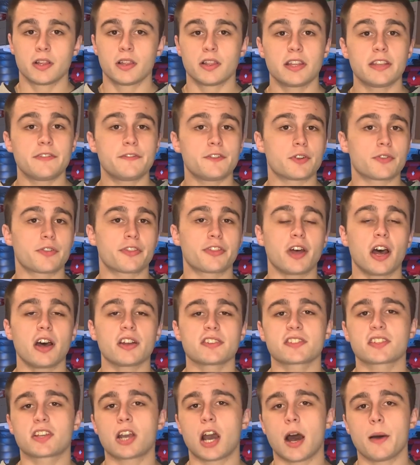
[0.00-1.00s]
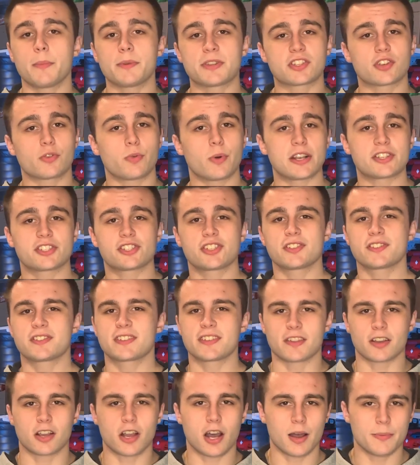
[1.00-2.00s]
Leave your thoughts, comments, questions
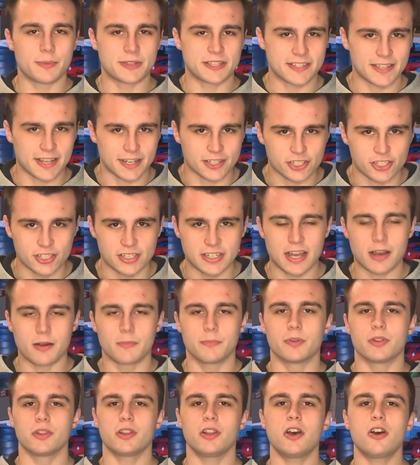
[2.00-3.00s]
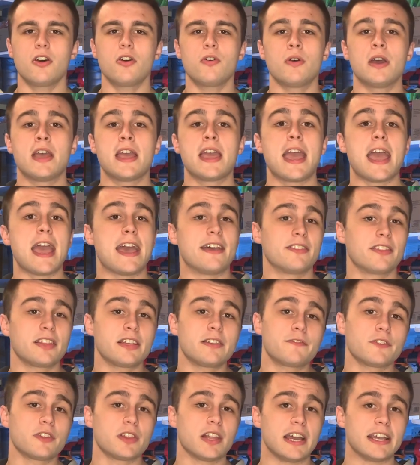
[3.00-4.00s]
in the comments section down below, and
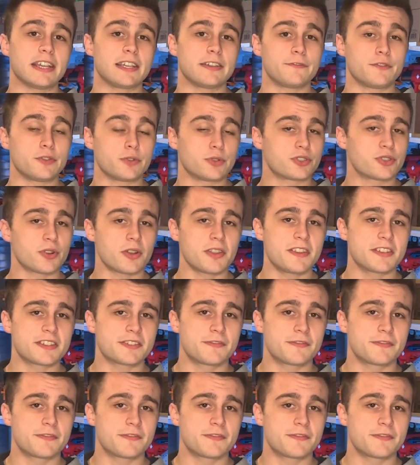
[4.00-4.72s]
leave a like if you enjoyed this